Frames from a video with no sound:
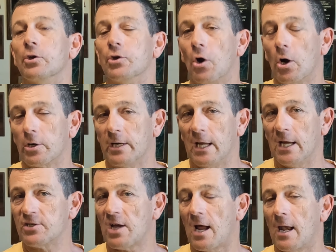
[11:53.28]
Dark
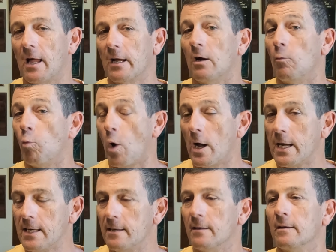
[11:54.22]
days, I like a
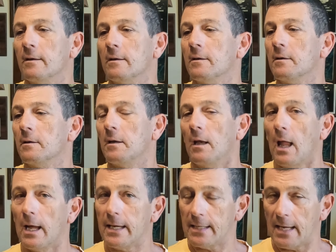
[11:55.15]
white.
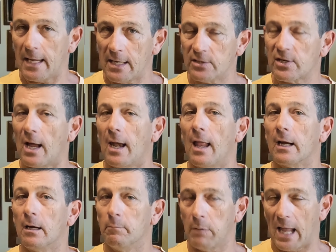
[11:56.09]
Light days, I
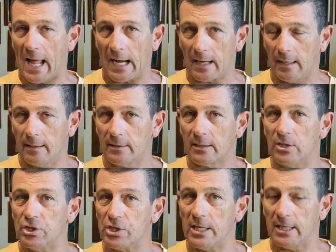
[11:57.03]
like a black,
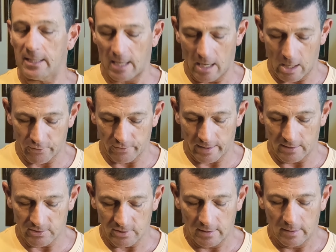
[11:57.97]
because you get the
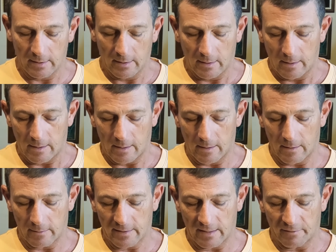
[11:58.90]
contrast.
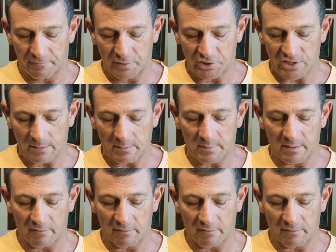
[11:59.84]
That the fish seem to be